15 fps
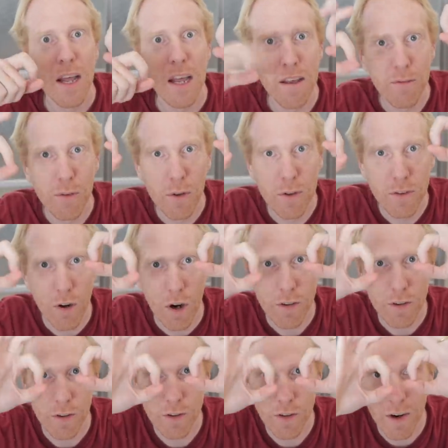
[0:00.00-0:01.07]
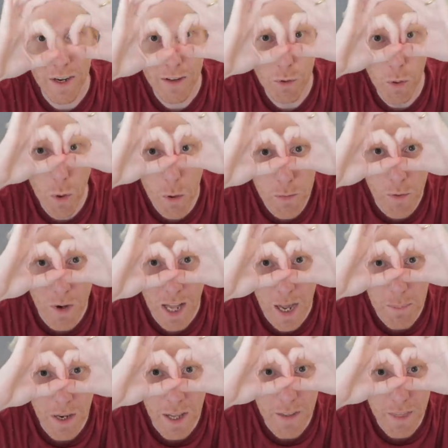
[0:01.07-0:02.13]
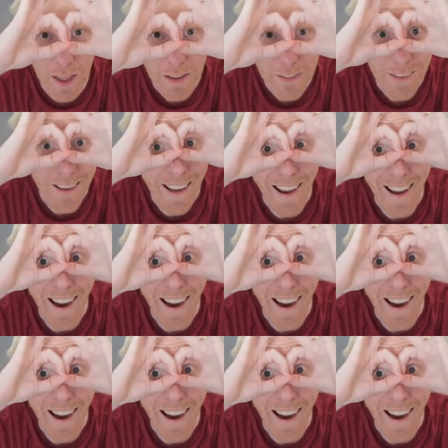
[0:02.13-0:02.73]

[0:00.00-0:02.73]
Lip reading: if the stars are starting to overlap like that,